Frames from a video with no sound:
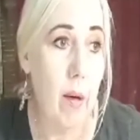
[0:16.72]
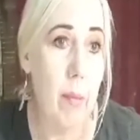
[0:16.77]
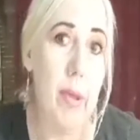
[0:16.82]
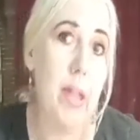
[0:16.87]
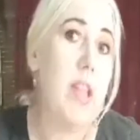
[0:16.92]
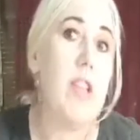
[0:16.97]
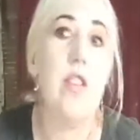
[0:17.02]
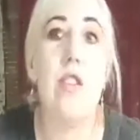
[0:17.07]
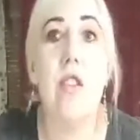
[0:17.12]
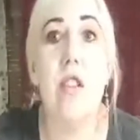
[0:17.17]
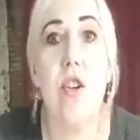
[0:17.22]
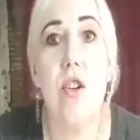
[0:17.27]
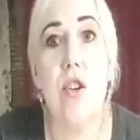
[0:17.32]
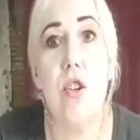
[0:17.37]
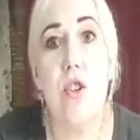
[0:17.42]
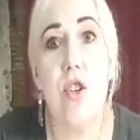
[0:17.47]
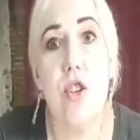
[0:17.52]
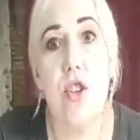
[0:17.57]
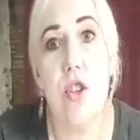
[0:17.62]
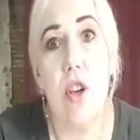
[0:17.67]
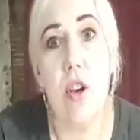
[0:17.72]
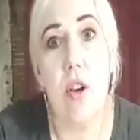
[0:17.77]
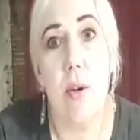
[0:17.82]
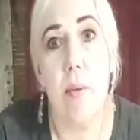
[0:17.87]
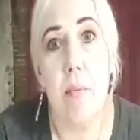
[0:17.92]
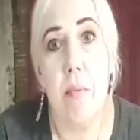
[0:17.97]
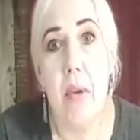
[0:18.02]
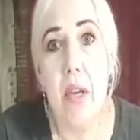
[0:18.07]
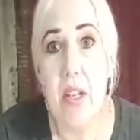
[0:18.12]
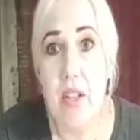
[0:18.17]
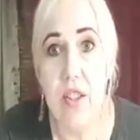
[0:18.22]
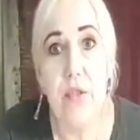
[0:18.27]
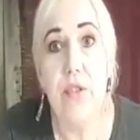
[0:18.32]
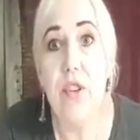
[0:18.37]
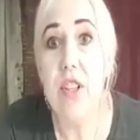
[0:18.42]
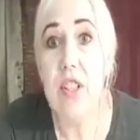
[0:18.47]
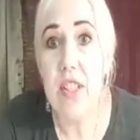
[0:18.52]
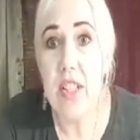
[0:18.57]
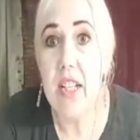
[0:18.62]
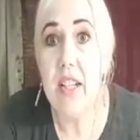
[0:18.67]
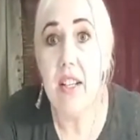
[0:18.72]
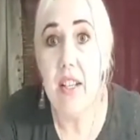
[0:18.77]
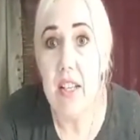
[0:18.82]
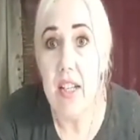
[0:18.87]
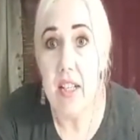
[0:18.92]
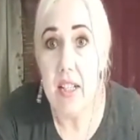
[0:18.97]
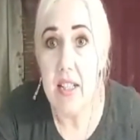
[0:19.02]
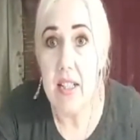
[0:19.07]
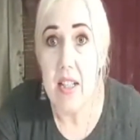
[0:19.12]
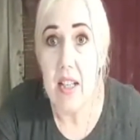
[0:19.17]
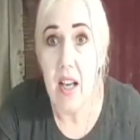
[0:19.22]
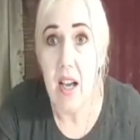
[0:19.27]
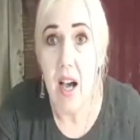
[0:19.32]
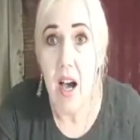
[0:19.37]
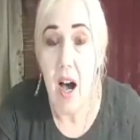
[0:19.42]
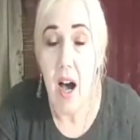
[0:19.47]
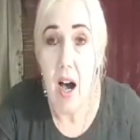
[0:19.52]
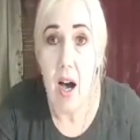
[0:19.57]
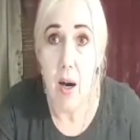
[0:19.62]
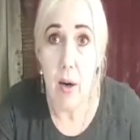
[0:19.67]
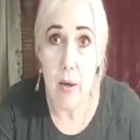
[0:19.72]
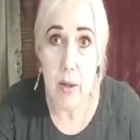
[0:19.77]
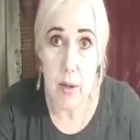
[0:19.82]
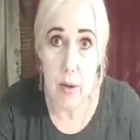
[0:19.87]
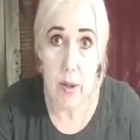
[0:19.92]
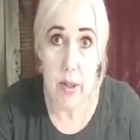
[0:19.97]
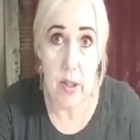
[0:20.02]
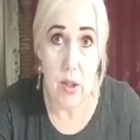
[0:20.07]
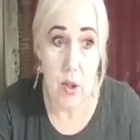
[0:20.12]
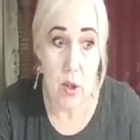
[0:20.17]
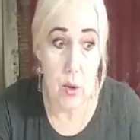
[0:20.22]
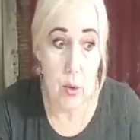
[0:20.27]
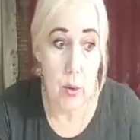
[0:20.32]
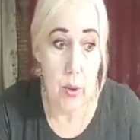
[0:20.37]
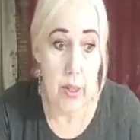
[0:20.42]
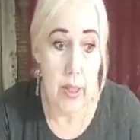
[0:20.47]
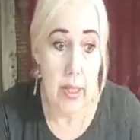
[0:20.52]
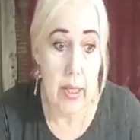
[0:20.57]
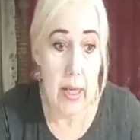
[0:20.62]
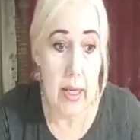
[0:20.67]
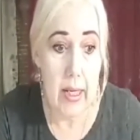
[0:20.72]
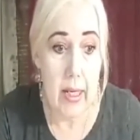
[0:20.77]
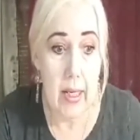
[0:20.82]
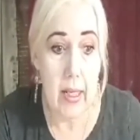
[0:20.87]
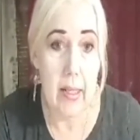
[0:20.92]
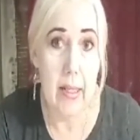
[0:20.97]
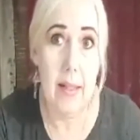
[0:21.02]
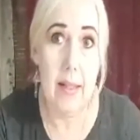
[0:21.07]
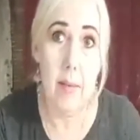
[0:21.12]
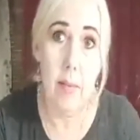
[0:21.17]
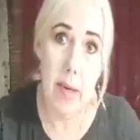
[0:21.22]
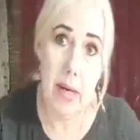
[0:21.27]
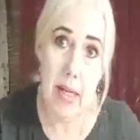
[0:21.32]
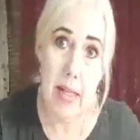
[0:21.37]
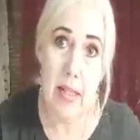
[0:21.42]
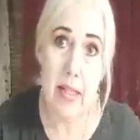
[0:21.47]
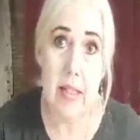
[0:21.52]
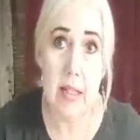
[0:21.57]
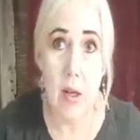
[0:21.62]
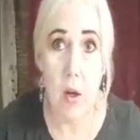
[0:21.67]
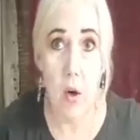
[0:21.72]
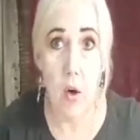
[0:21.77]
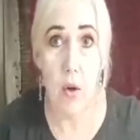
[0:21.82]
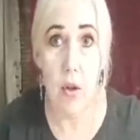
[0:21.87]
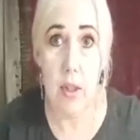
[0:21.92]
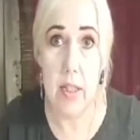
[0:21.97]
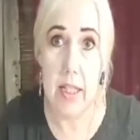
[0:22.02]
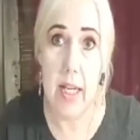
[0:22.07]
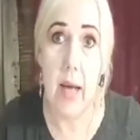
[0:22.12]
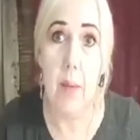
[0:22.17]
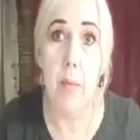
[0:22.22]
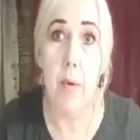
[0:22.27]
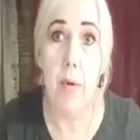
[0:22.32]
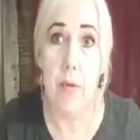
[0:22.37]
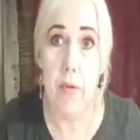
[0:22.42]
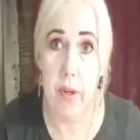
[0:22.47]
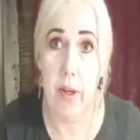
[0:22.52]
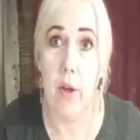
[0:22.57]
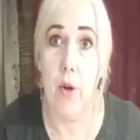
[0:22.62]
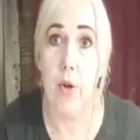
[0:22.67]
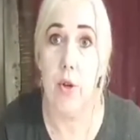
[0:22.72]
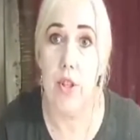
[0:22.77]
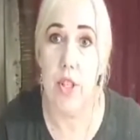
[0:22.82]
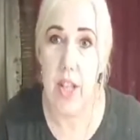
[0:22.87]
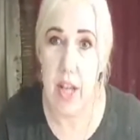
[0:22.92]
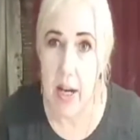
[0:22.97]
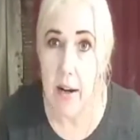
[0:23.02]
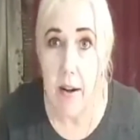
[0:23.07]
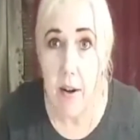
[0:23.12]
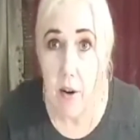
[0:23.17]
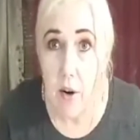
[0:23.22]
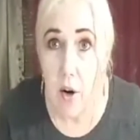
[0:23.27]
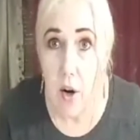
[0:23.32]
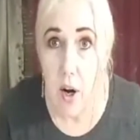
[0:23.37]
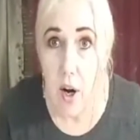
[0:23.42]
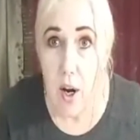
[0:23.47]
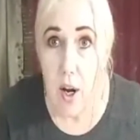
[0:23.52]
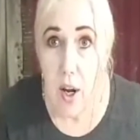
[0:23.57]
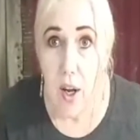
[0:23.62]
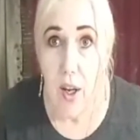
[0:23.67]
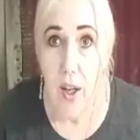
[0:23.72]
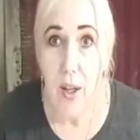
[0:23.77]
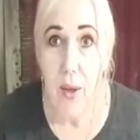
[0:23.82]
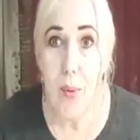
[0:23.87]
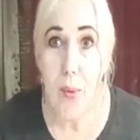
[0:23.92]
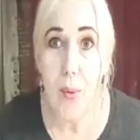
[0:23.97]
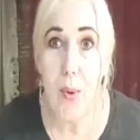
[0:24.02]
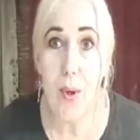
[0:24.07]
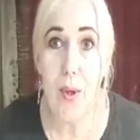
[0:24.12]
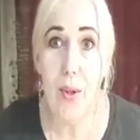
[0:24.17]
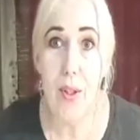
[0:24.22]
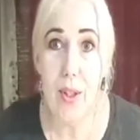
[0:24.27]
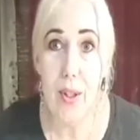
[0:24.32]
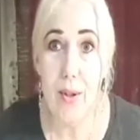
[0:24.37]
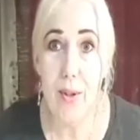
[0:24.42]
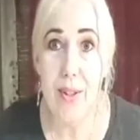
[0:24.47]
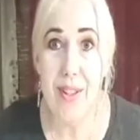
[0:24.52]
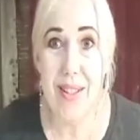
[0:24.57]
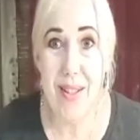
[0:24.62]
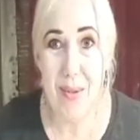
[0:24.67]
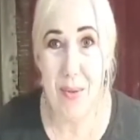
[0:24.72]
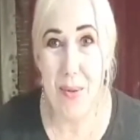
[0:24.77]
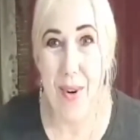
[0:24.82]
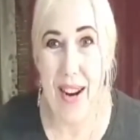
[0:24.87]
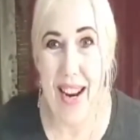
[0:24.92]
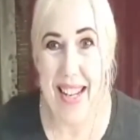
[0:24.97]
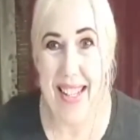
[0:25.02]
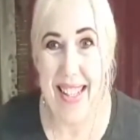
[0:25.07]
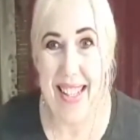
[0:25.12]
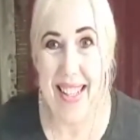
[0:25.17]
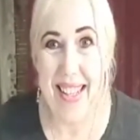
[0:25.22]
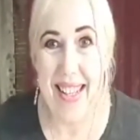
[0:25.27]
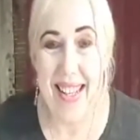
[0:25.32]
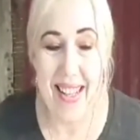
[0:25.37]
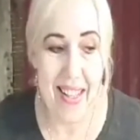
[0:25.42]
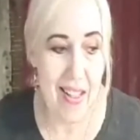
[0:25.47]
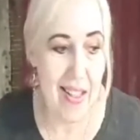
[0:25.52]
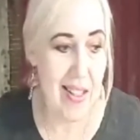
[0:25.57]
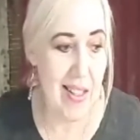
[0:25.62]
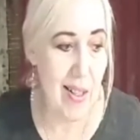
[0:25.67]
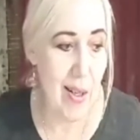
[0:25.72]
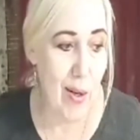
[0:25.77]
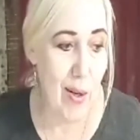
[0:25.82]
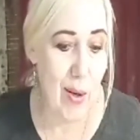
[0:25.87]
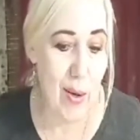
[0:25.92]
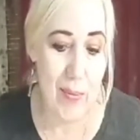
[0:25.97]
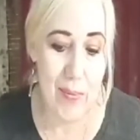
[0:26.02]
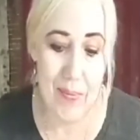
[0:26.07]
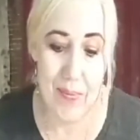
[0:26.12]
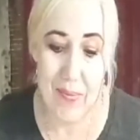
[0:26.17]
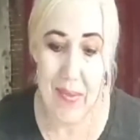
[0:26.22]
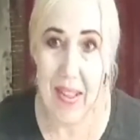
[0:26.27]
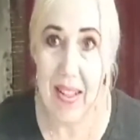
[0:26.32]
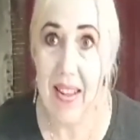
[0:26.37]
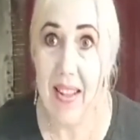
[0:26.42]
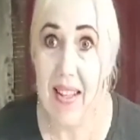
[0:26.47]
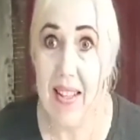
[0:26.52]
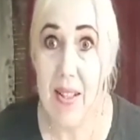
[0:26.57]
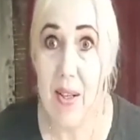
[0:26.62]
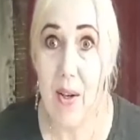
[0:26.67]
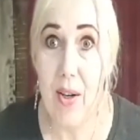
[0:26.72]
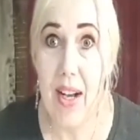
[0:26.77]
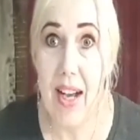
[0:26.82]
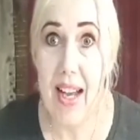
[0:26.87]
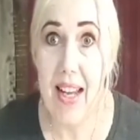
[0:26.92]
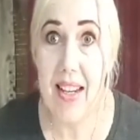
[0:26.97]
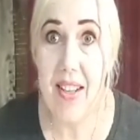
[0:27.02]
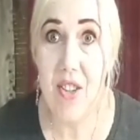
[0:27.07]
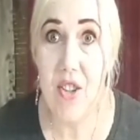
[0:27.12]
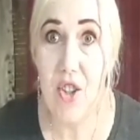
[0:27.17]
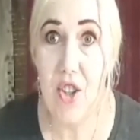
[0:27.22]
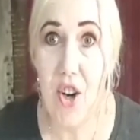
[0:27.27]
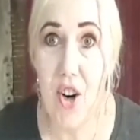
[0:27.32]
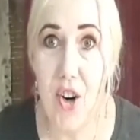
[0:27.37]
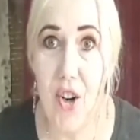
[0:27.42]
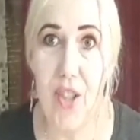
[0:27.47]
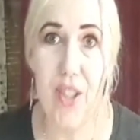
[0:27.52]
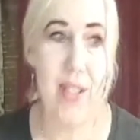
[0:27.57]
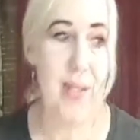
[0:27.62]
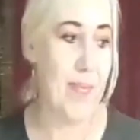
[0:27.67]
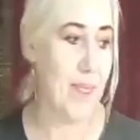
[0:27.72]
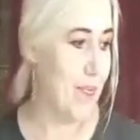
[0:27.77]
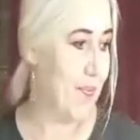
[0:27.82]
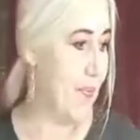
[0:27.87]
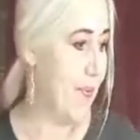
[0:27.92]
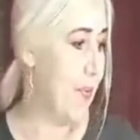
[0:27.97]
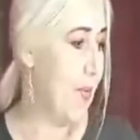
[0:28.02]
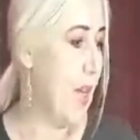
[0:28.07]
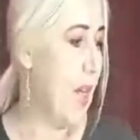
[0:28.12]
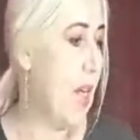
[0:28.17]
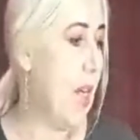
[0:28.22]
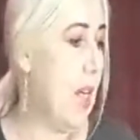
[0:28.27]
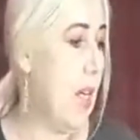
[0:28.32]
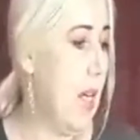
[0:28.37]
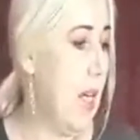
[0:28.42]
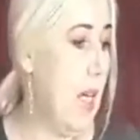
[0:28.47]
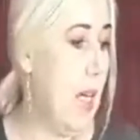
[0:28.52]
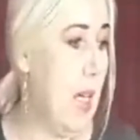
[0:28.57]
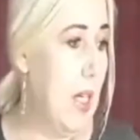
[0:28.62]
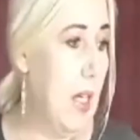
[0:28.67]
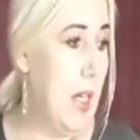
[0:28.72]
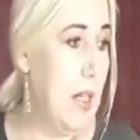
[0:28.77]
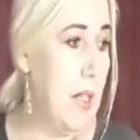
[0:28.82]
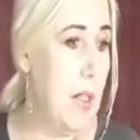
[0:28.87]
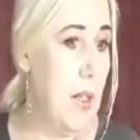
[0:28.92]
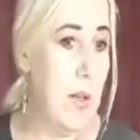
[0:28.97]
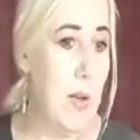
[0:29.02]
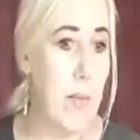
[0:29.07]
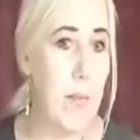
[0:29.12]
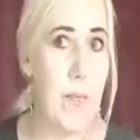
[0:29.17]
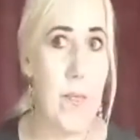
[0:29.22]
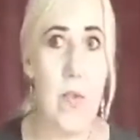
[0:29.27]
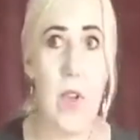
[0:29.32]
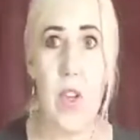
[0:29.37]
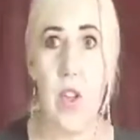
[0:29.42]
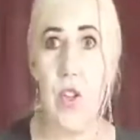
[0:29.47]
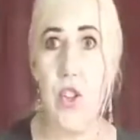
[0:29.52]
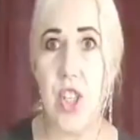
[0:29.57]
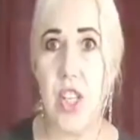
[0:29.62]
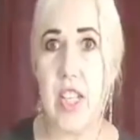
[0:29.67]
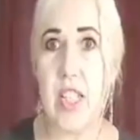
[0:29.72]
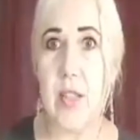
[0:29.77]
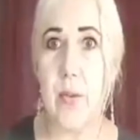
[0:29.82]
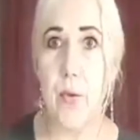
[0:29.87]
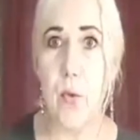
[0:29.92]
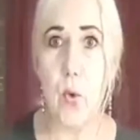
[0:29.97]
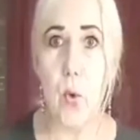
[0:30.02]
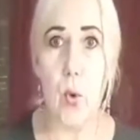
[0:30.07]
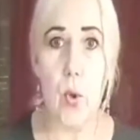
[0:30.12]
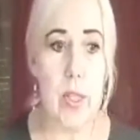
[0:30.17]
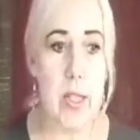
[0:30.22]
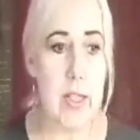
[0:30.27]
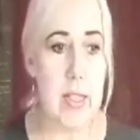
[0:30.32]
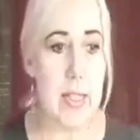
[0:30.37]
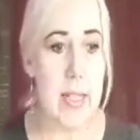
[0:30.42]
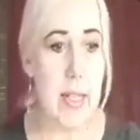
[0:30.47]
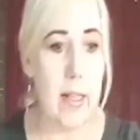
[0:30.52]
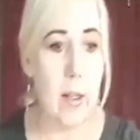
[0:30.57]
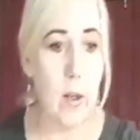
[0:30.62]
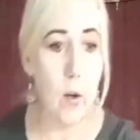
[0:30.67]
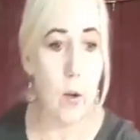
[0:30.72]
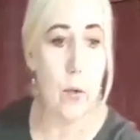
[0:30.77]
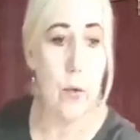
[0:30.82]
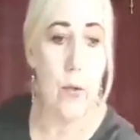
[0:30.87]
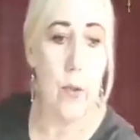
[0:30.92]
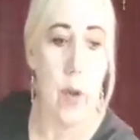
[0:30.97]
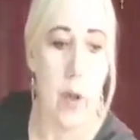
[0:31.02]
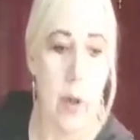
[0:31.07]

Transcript: because there's different techniques how you can do it, and it depends on the type of a container you want to use the right technique. So let's go ahead and start. And just for the sake of